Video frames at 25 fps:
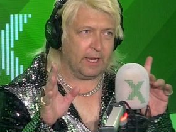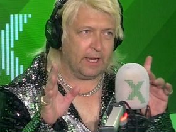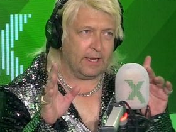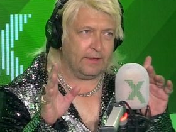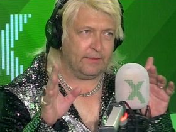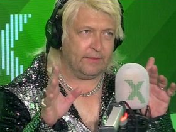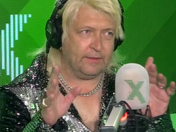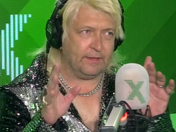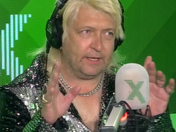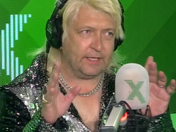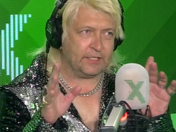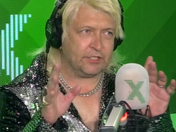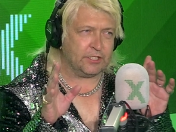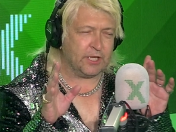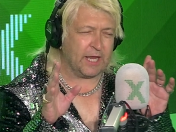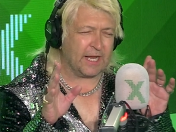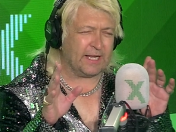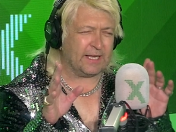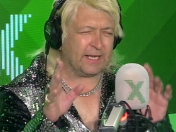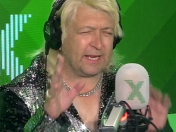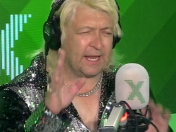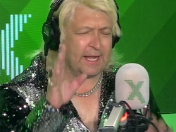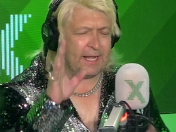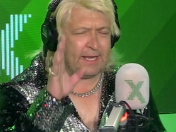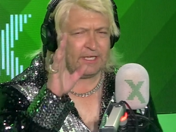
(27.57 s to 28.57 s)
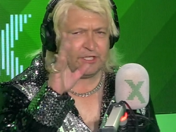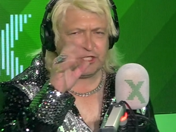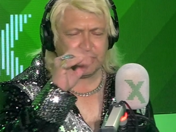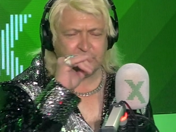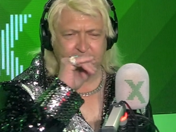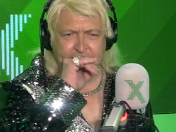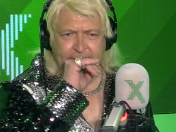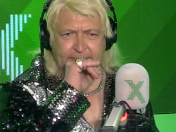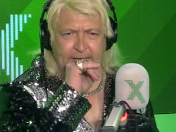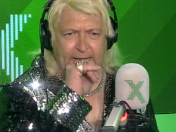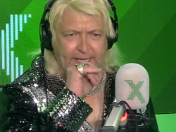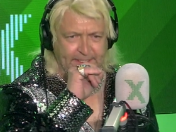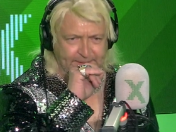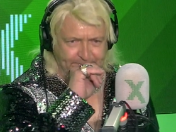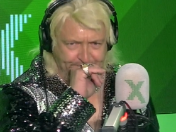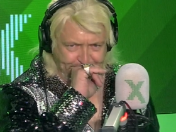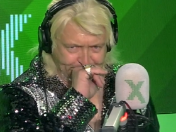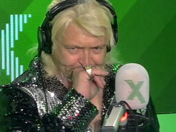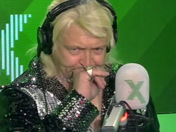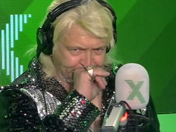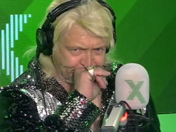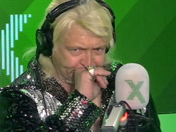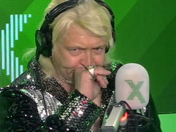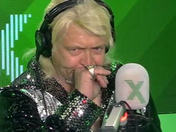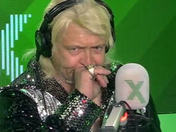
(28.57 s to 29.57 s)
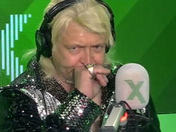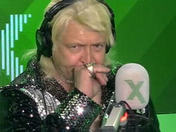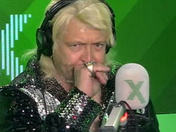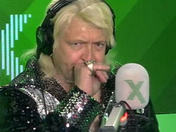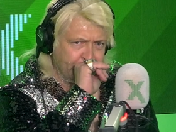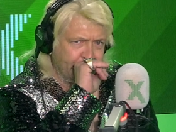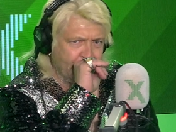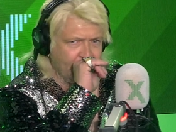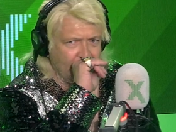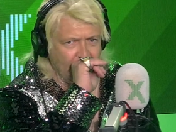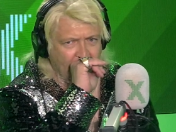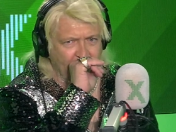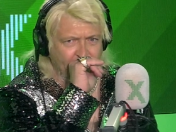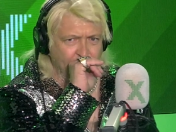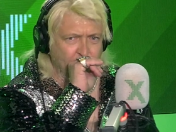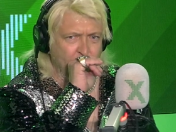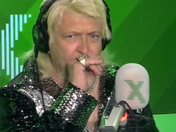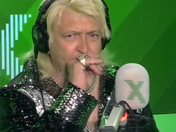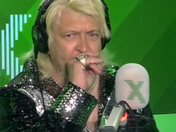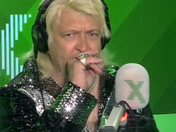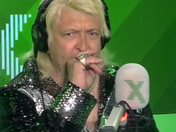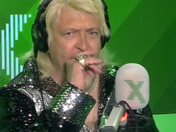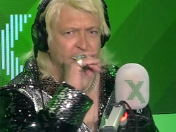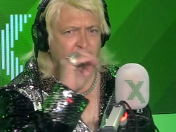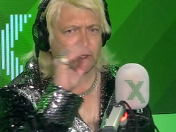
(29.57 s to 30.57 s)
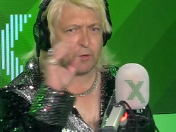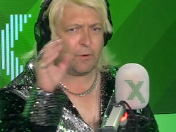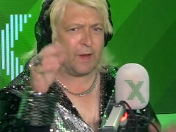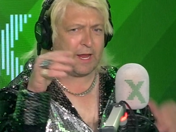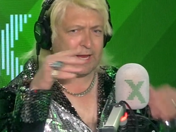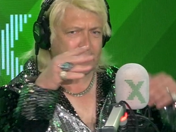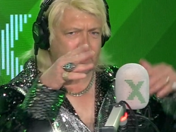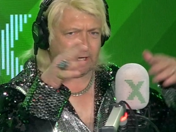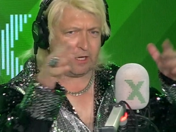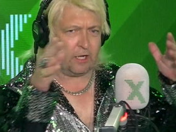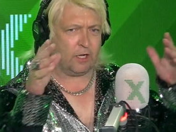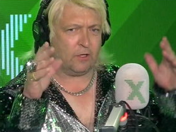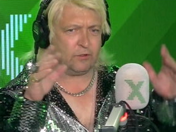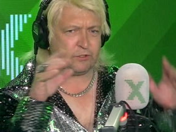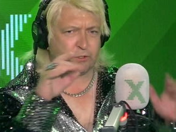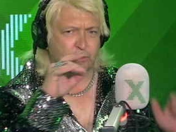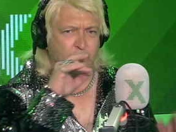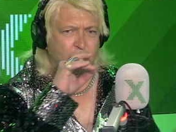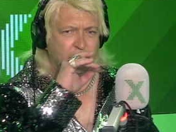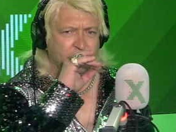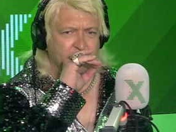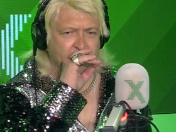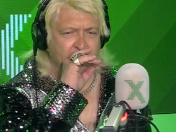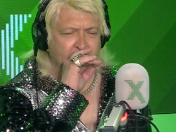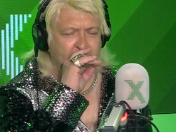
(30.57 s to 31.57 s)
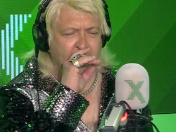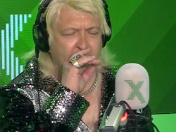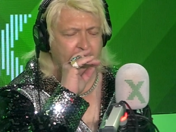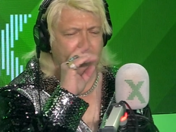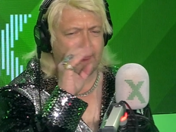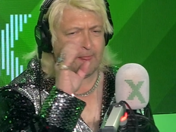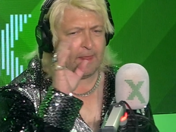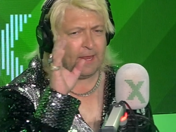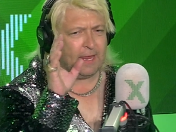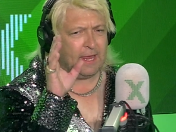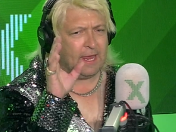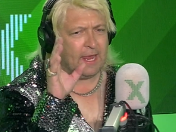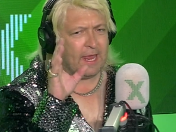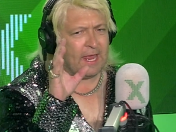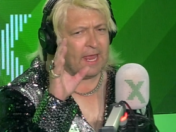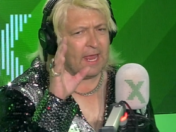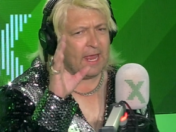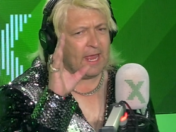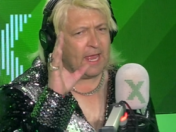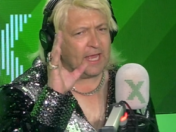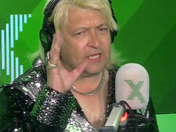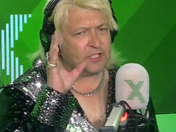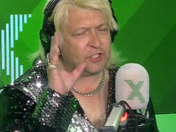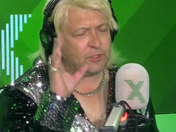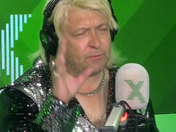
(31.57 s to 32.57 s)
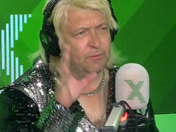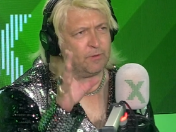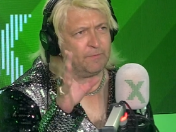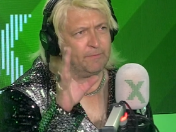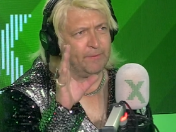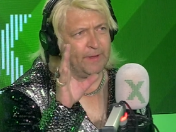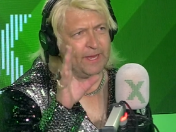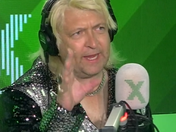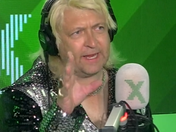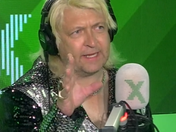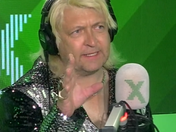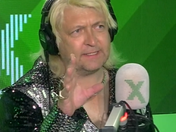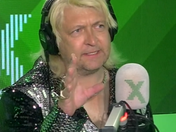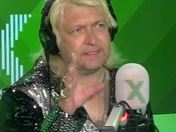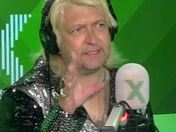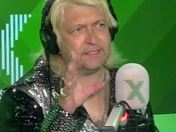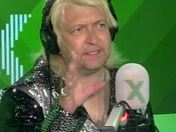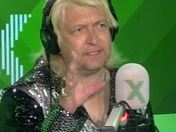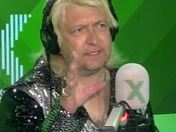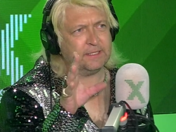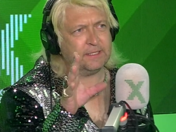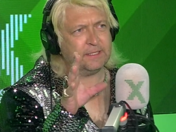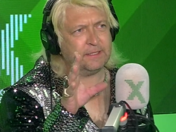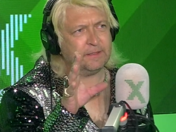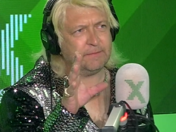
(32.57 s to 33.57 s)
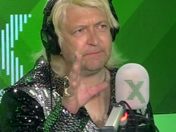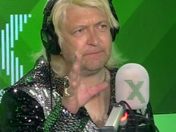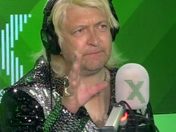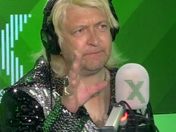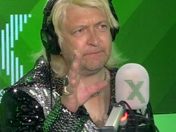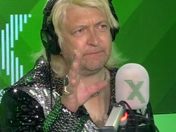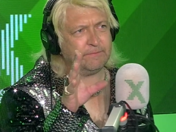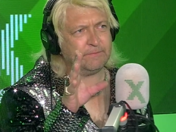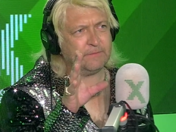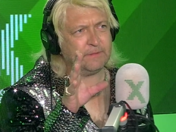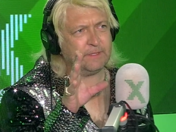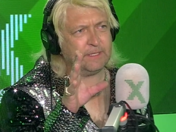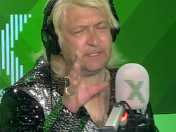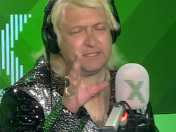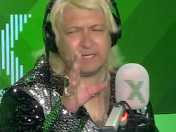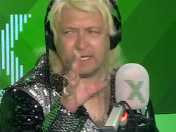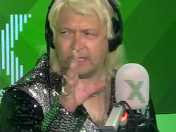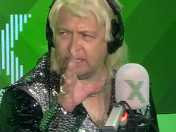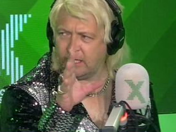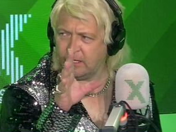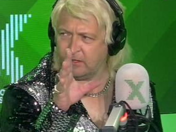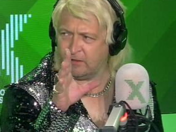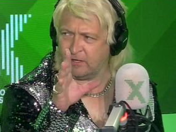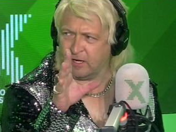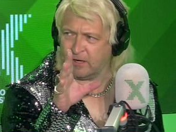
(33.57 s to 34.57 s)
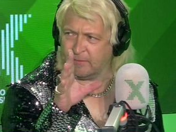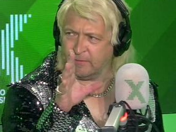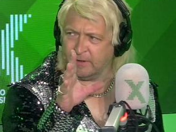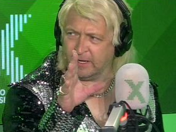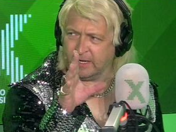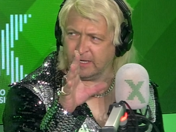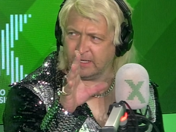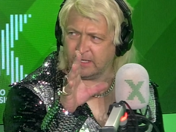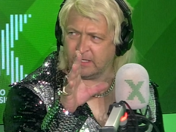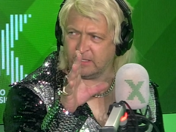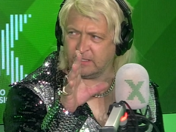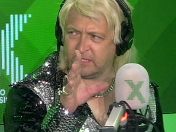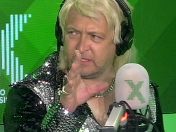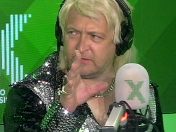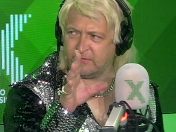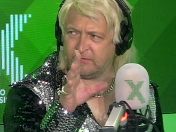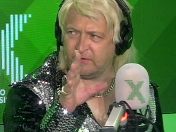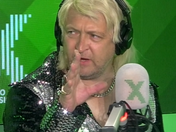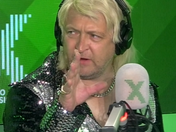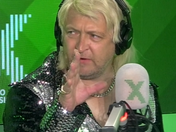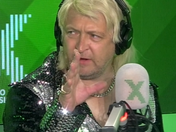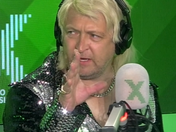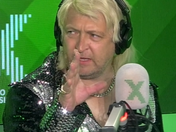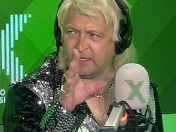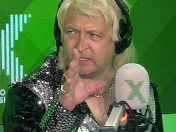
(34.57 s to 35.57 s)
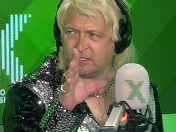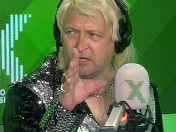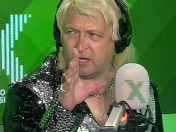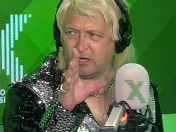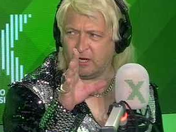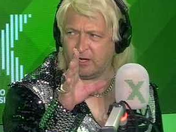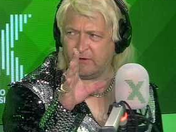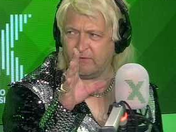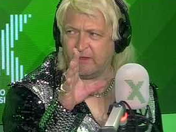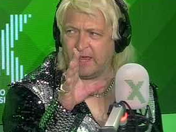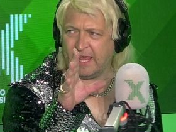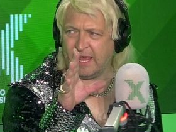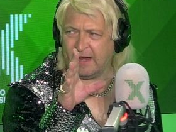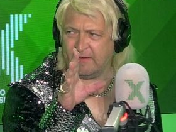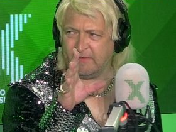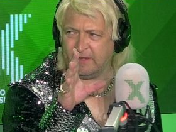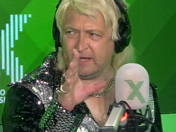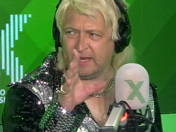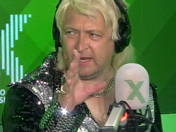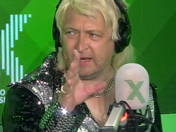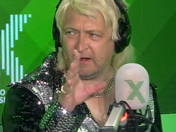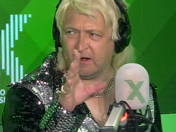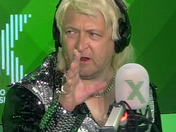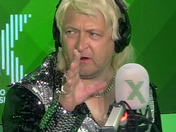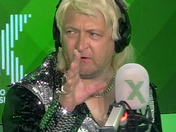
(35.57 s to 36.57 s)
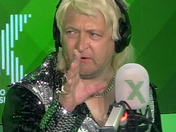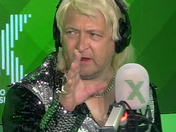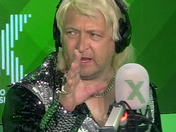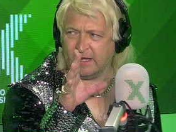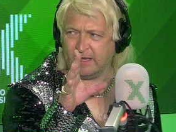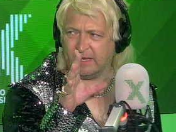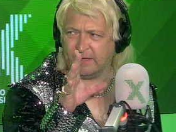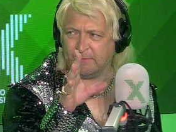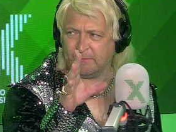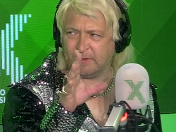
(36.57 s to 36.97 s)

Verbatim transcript: in this. And can I just ask? Yeah. I've come in here quite close quarter. Uh, has someone passed? Is that you, Dominic? Because it's I, very. There's not a lot of air in here already.